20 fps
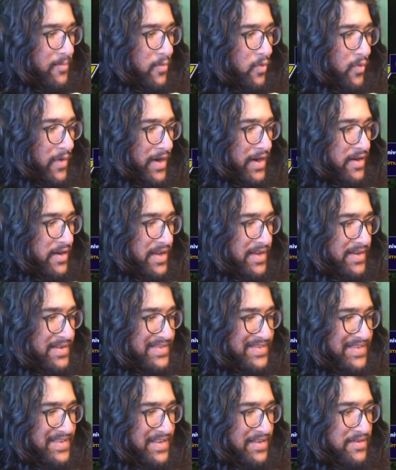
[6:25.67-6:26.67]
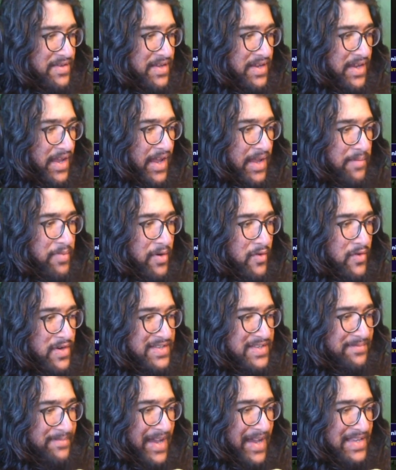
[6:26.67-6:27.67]
where it is dealing a
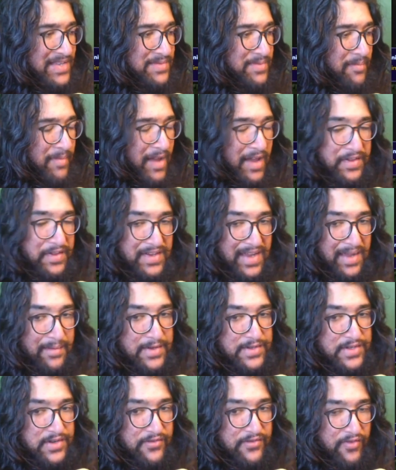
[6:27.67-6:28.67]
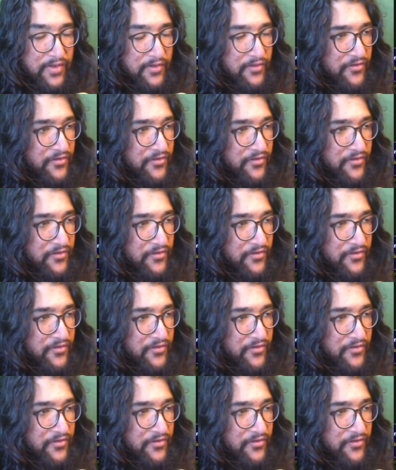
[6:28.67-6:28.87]
bonus maximum health damage of